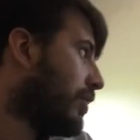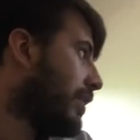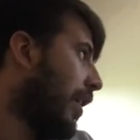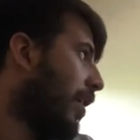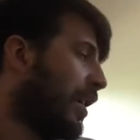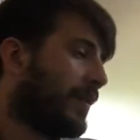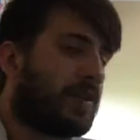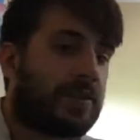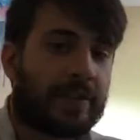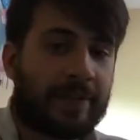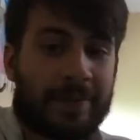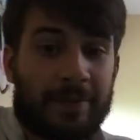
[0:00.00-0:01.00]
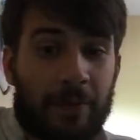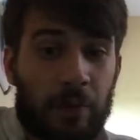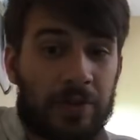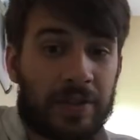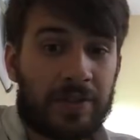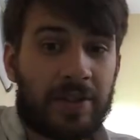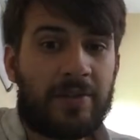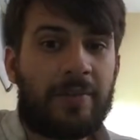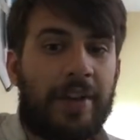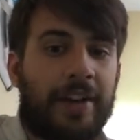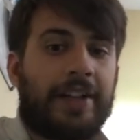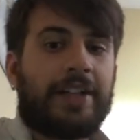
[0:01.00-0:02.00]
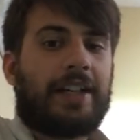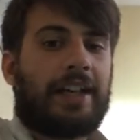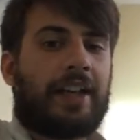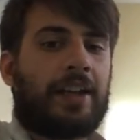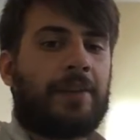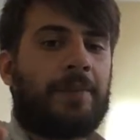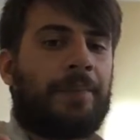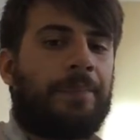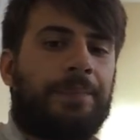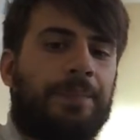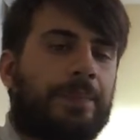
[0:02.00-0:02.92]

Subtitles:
could hurt if something falls on them. And